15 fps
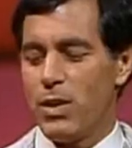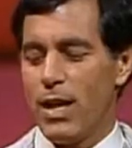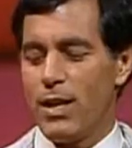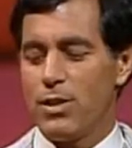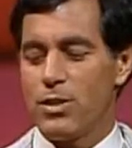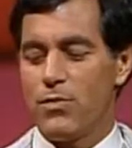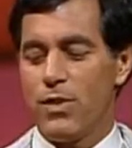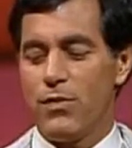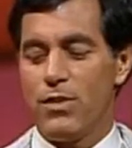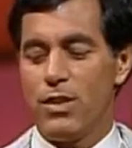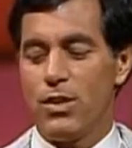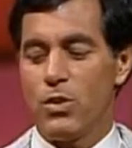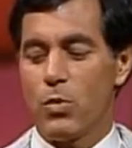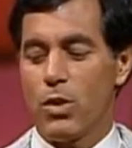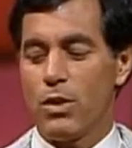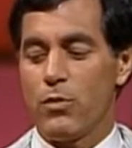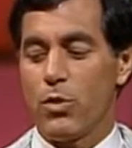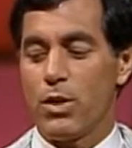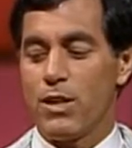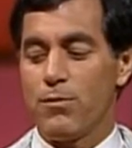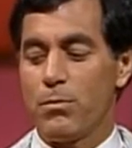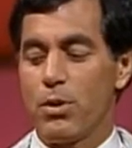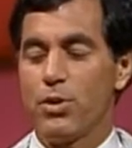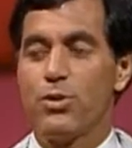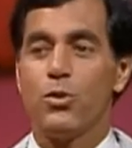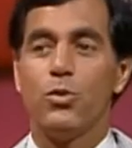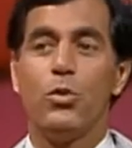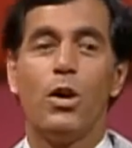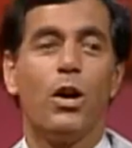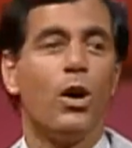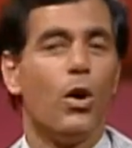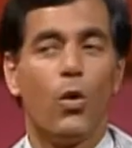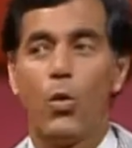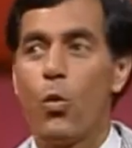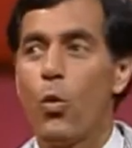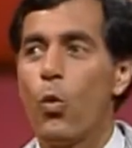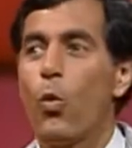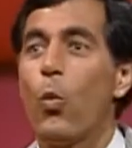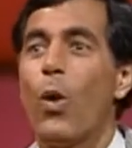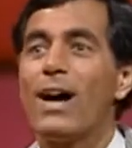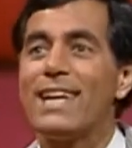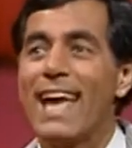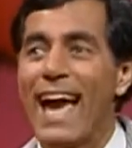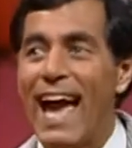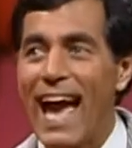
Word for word: between ages 15 and 24 give birth to one